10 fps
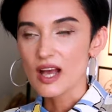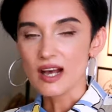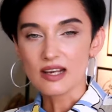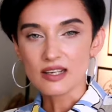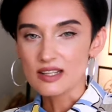
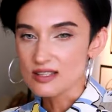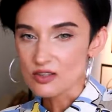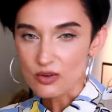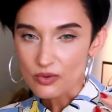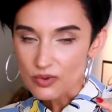and it's
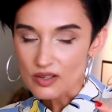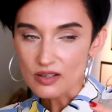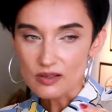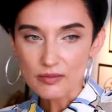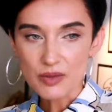
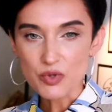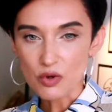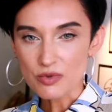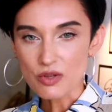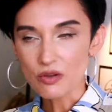
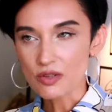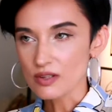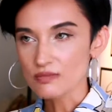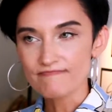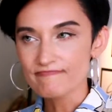absorbs all the